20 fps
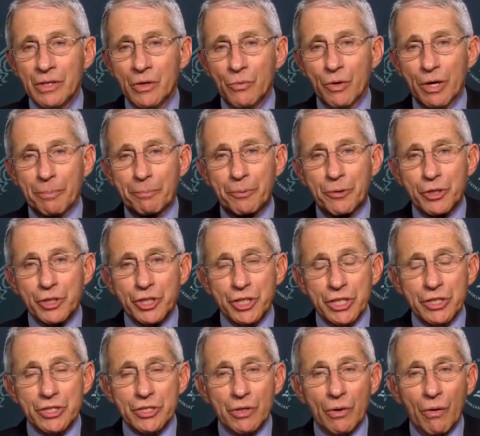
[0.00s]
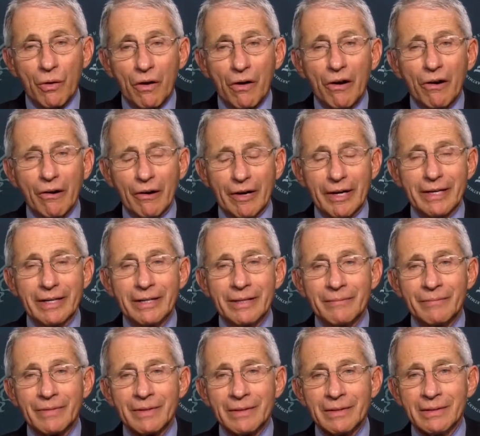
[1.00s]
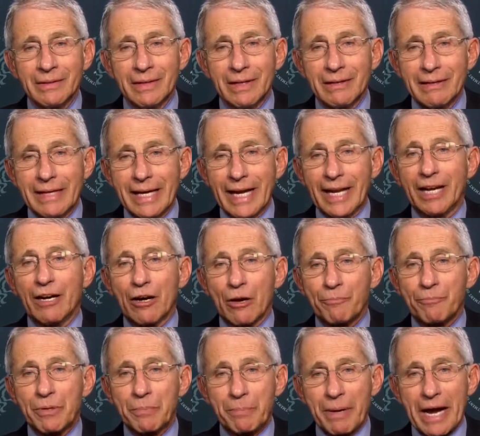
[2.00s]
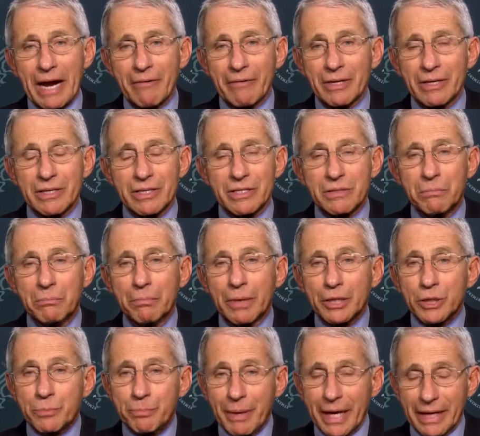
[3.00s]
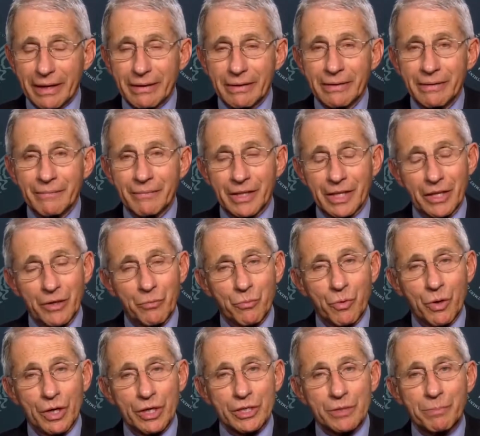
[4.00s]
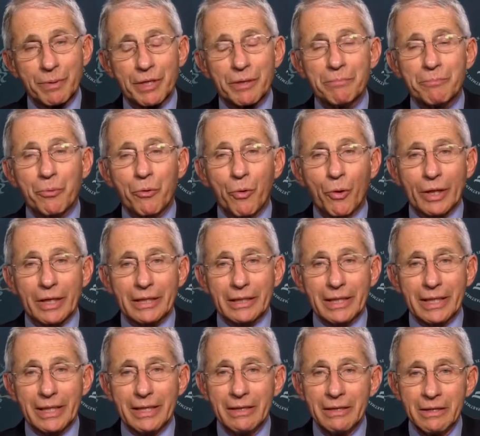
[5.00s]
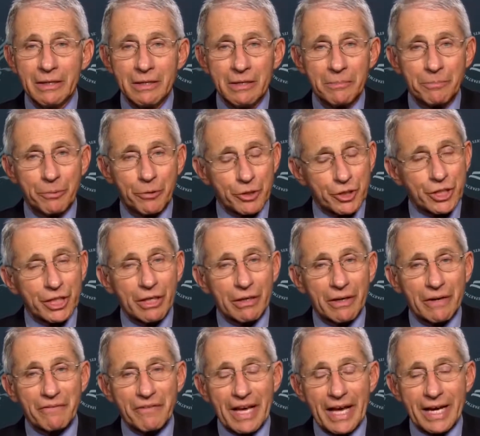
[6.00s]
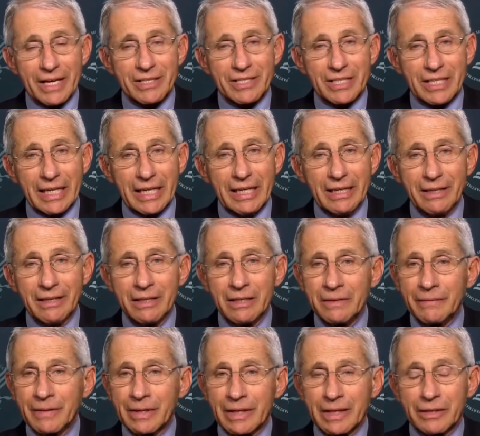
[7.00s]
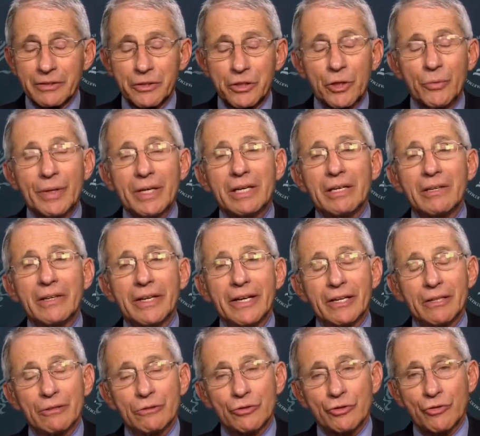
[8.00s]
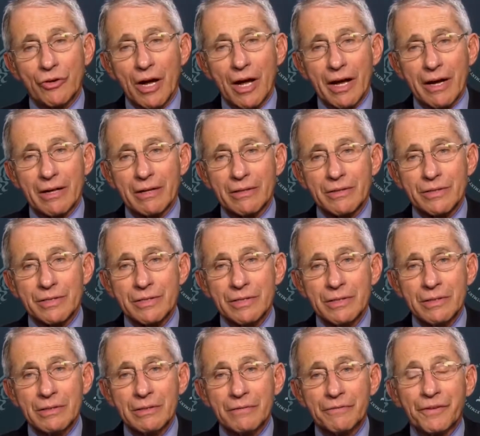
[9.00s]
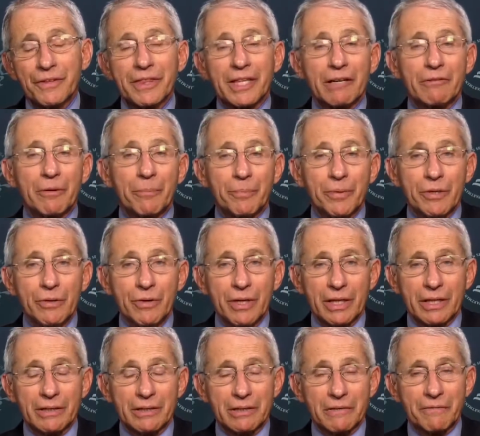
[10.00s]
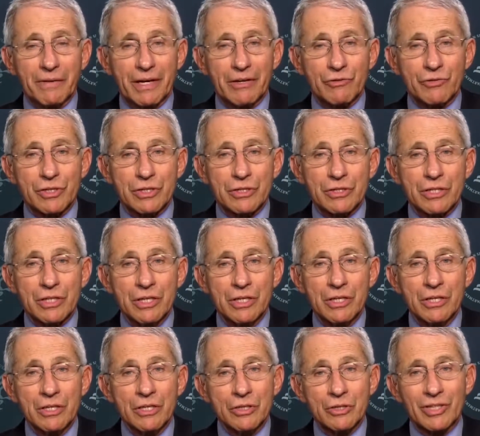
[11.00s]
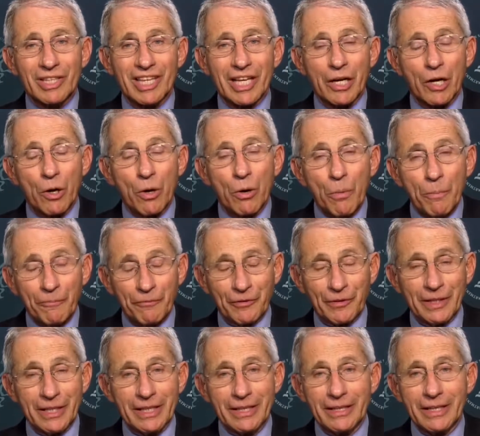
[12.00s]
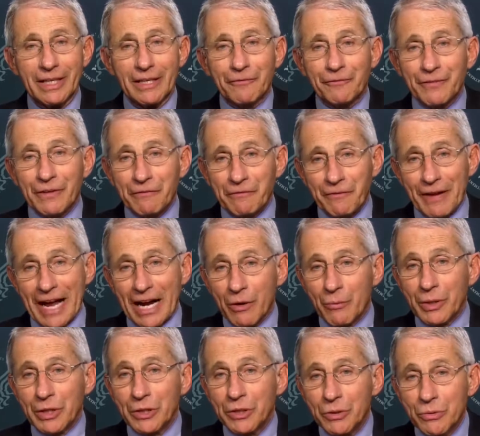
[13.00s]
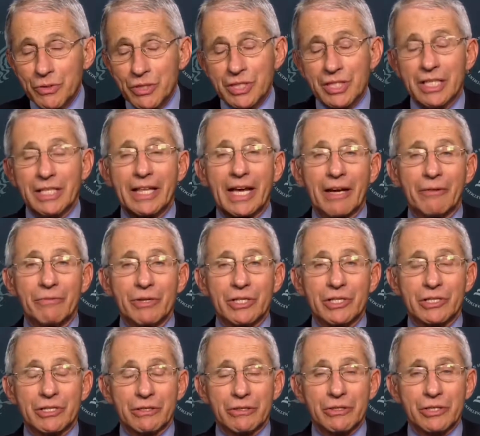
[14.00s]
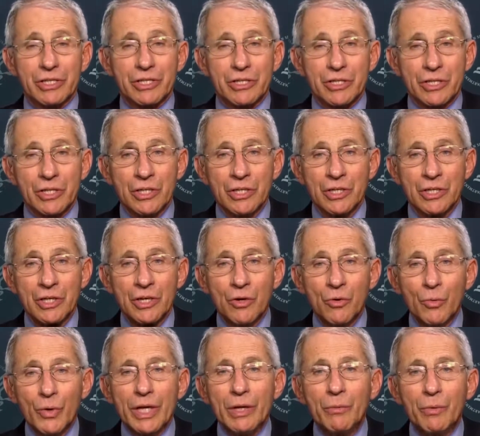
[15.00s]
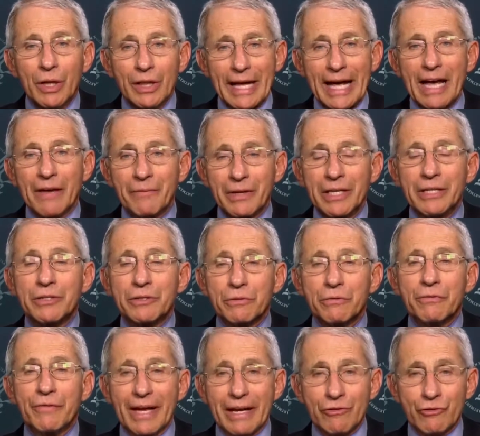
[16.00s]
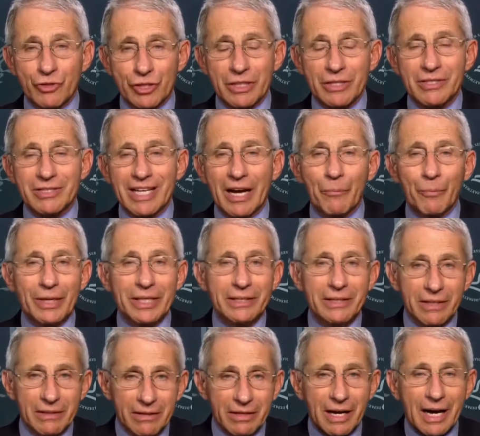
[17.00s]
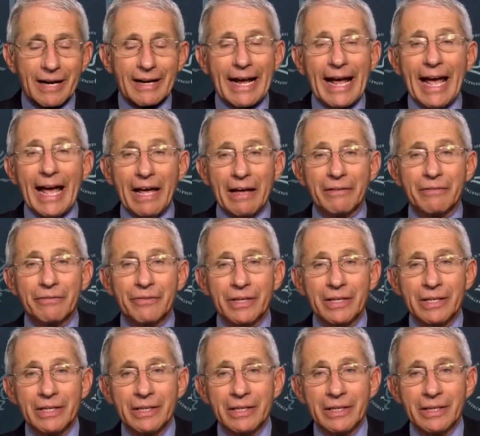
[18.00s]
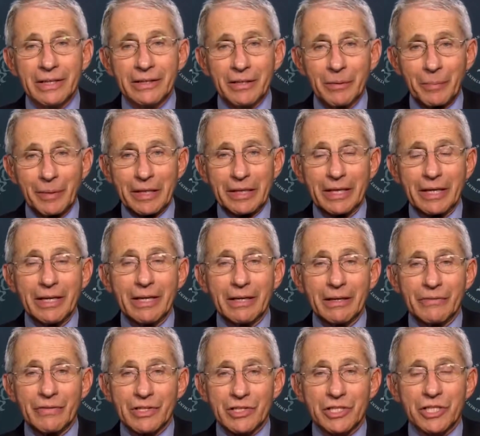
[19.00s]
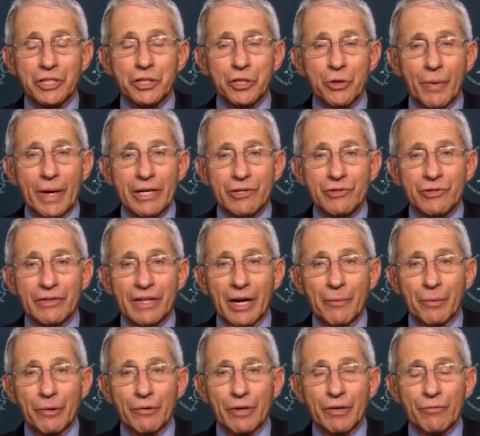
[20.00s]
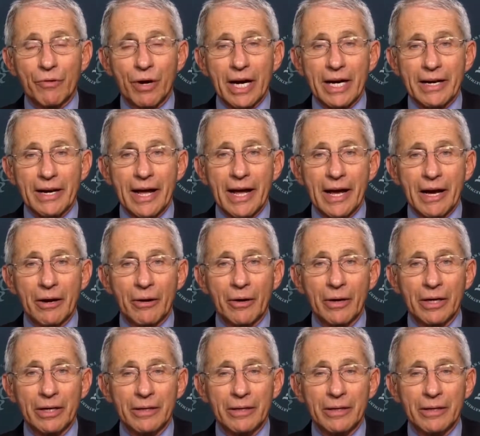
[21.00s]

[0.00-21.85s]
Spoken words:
we're pushing so hard in getting our preparedness much better than it was, but importantly, pushing on a vaccine and doing clinical trials for therapeutic interventions so that hopefully, if in fact we do see that resurgence, we will have interventions that we did not have in the beginning of the situation that we're in right now.